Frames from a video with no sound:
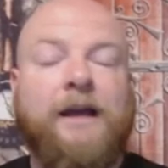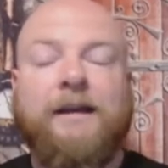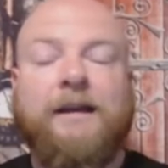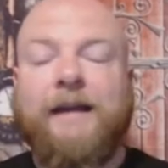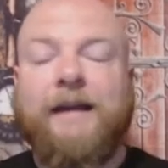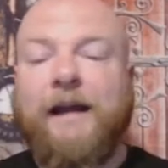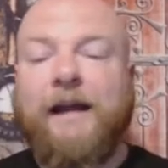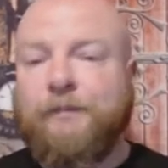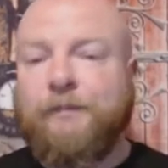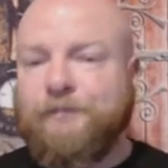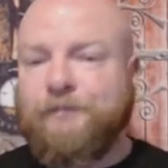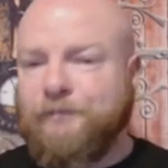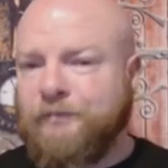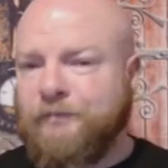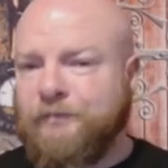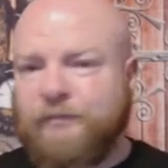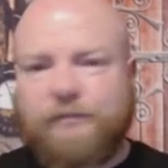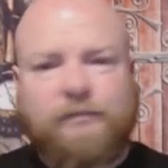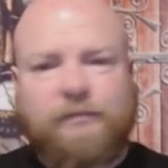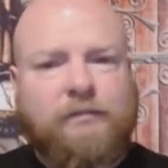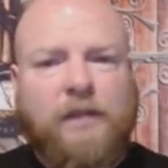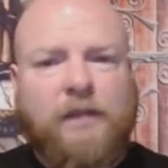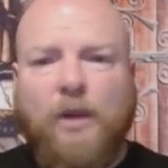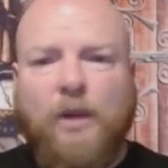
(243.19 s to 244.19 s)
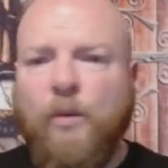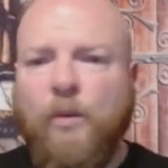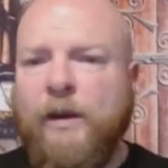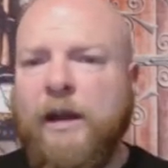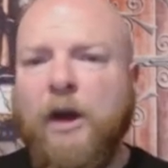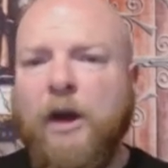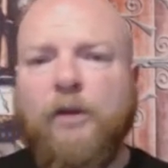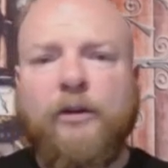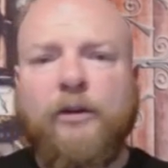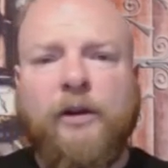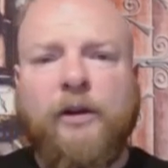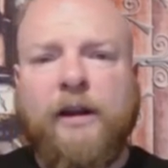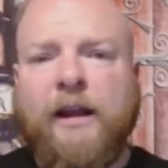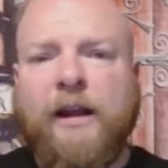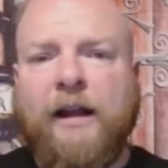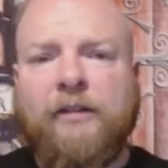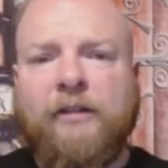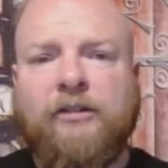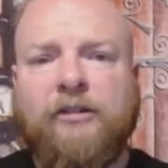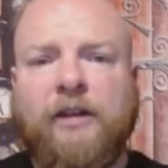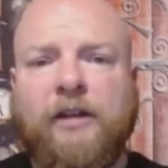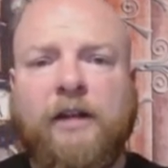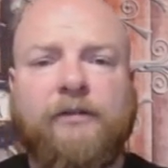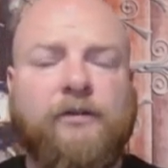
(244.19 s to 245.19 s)
Now, we know they're going to
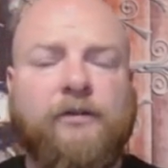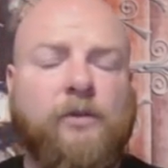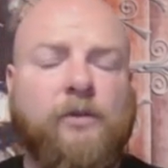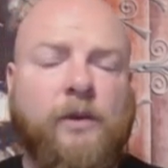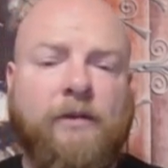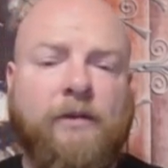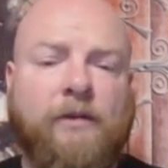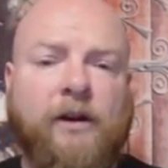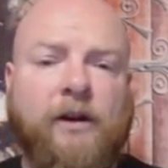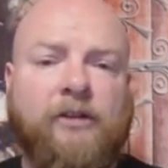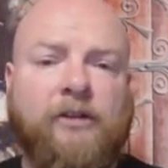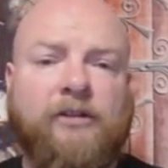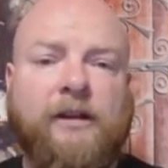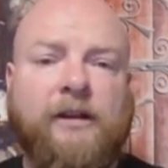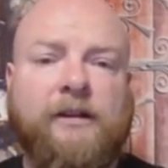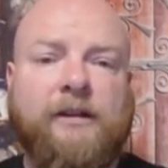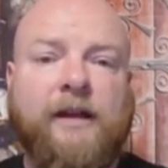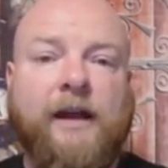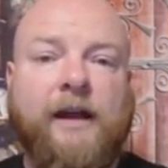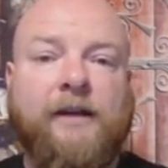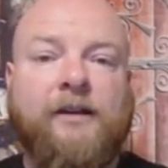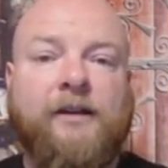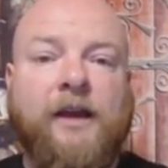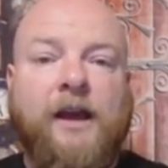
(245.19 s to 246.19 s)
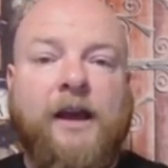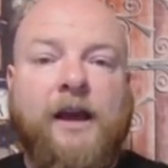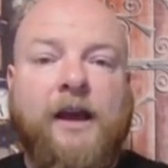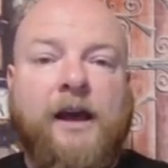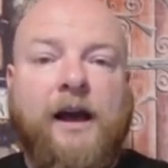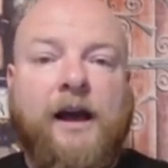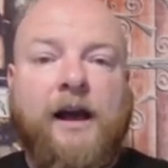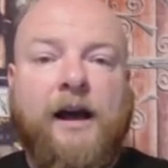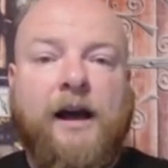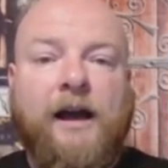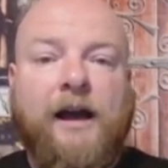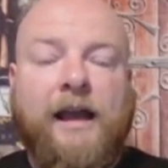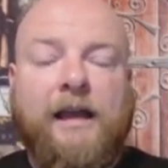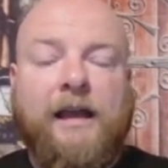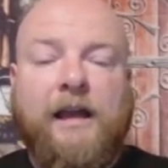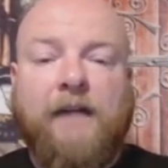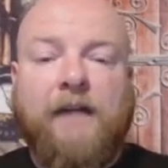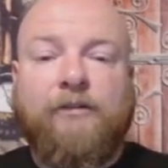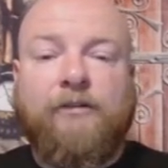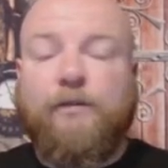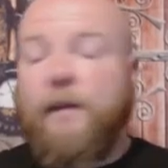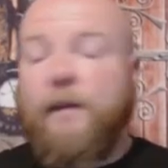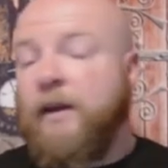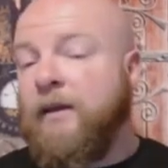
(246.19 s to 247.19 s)
cut stuff. We've already said that, uh, and
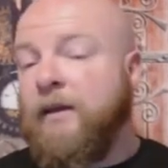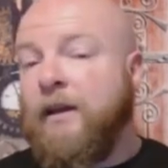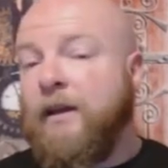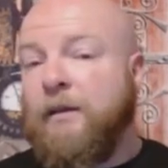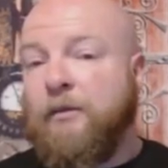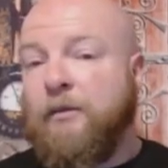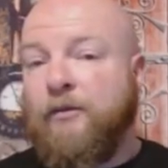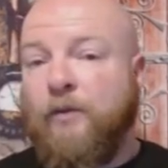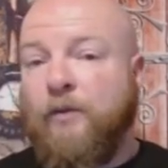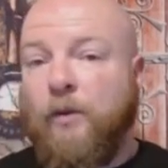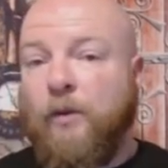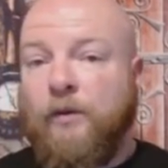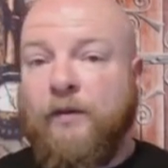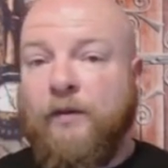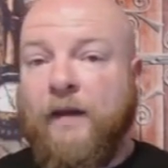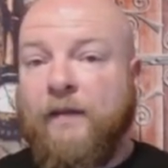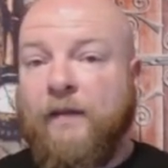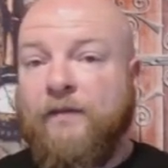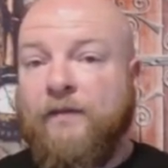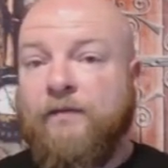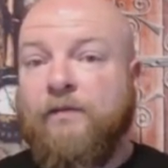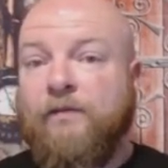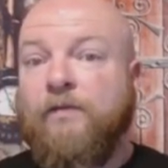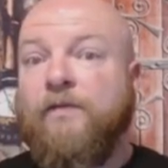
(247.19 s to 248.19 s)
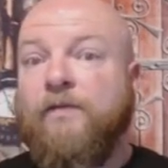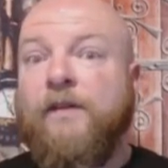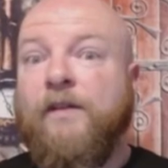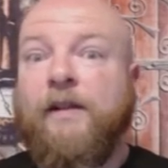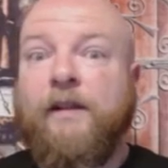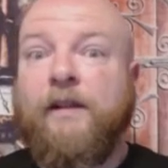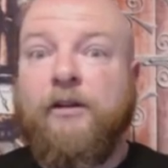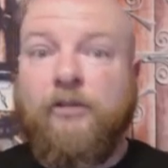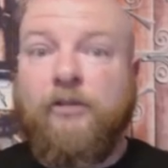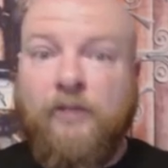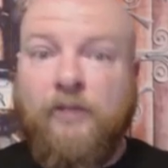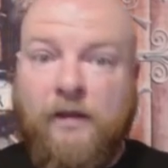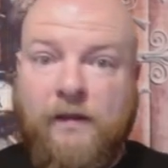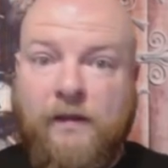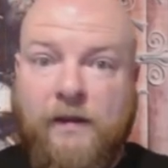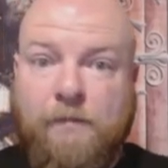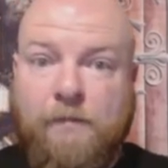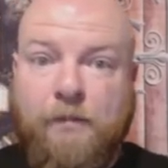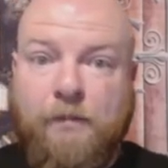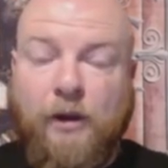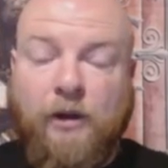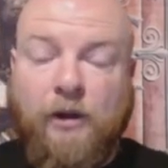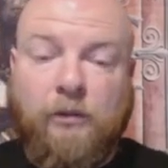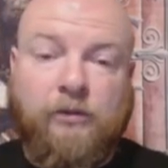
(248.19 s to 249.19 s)
I've speculated before that village that they
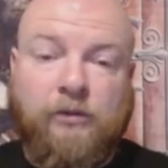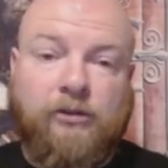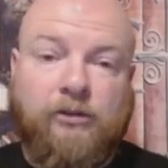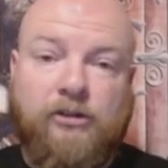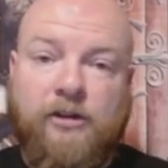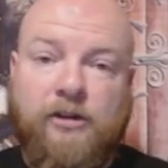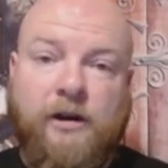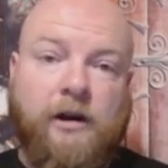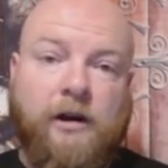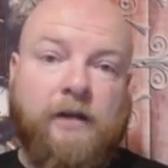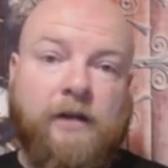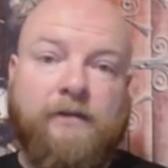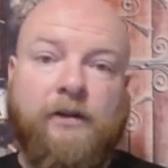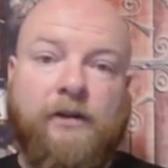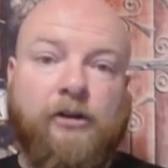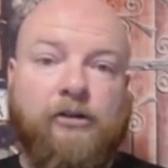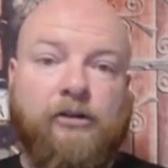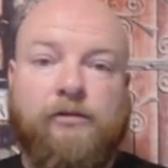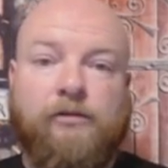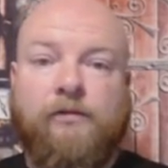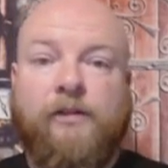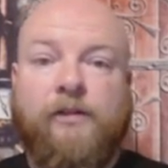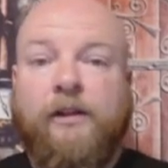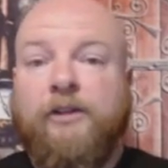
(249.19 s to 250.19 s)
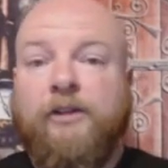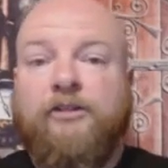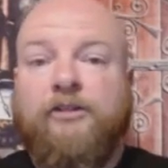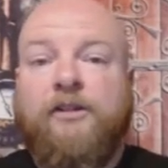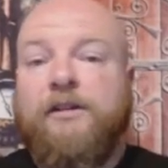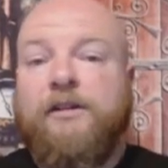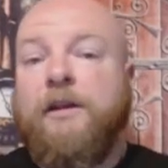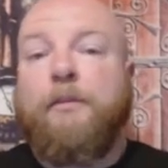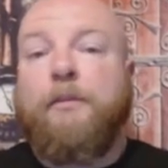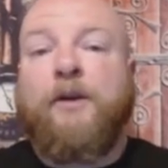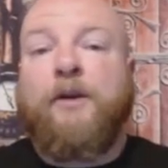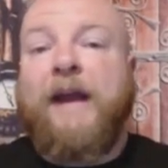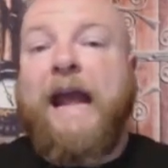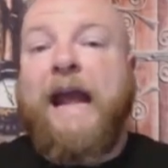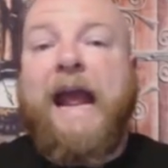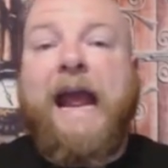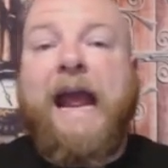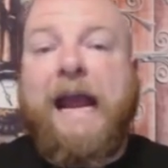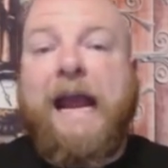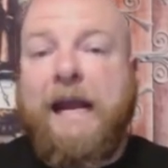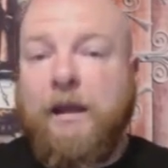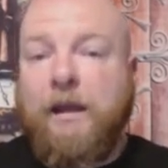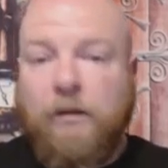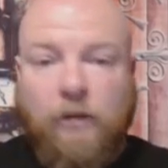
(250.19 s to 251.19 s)
built was generic vil village number
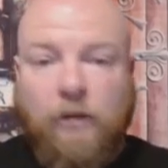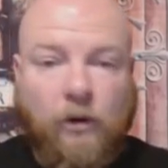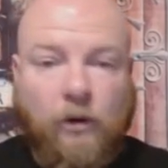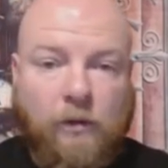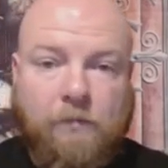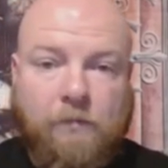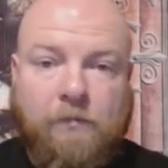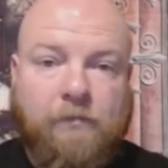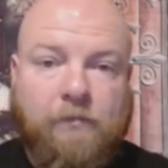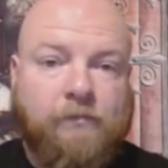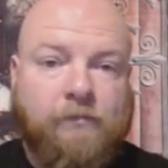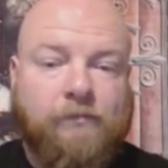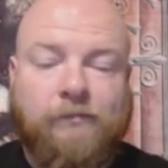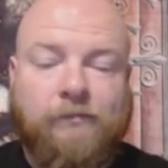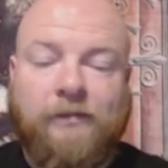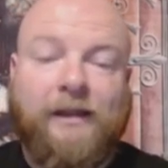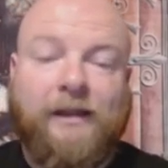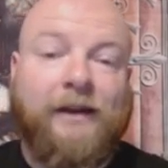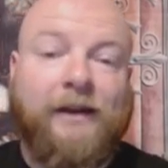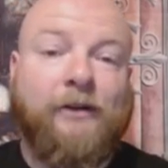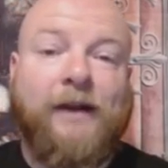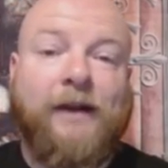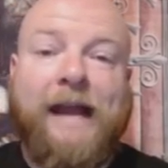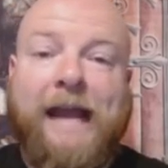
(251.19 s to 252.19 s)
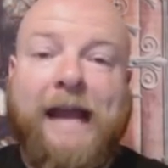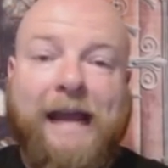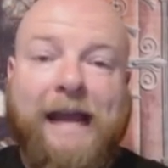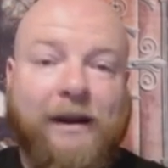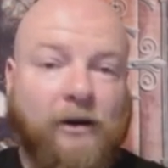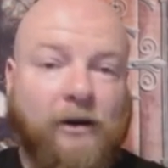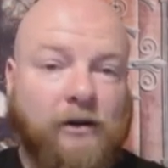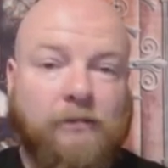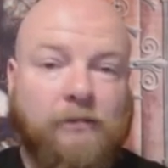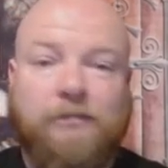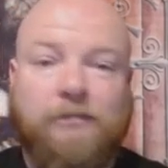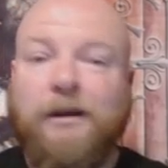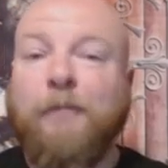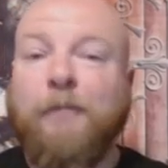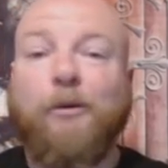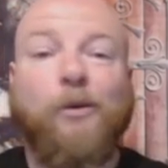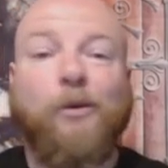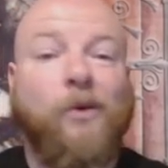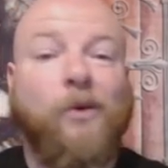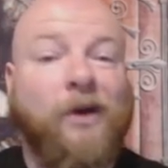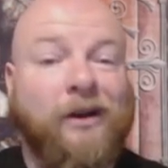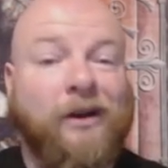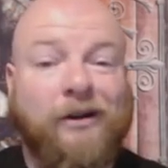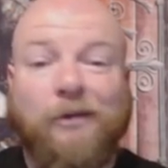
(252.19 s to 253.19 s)
A or letter A or number
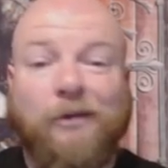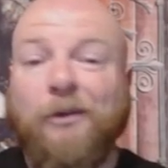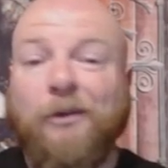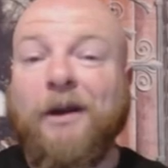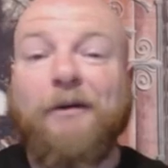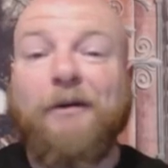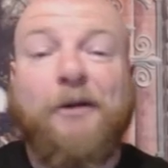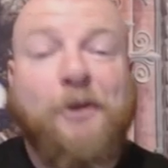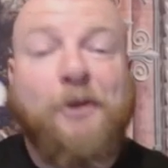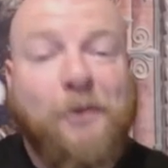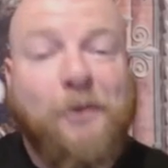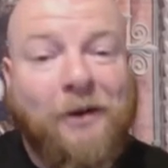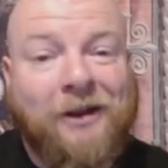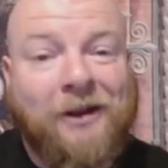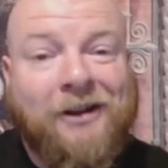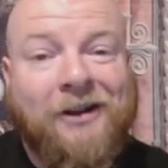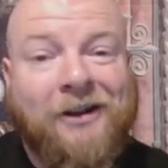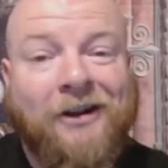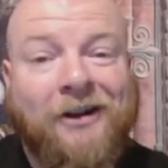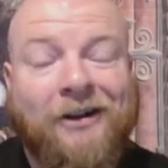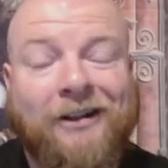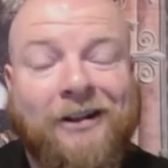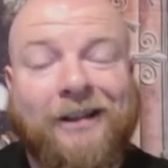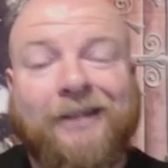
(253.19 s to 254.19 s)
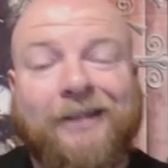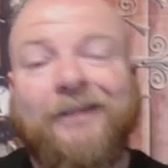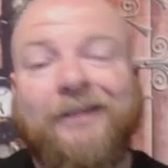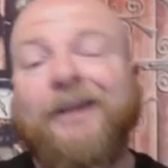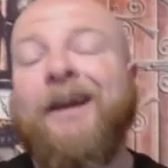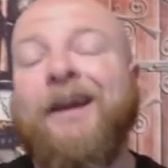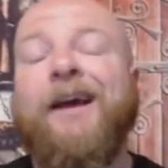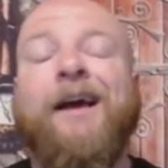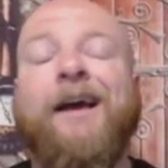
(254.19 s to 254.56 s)
one or whatever you want to call it.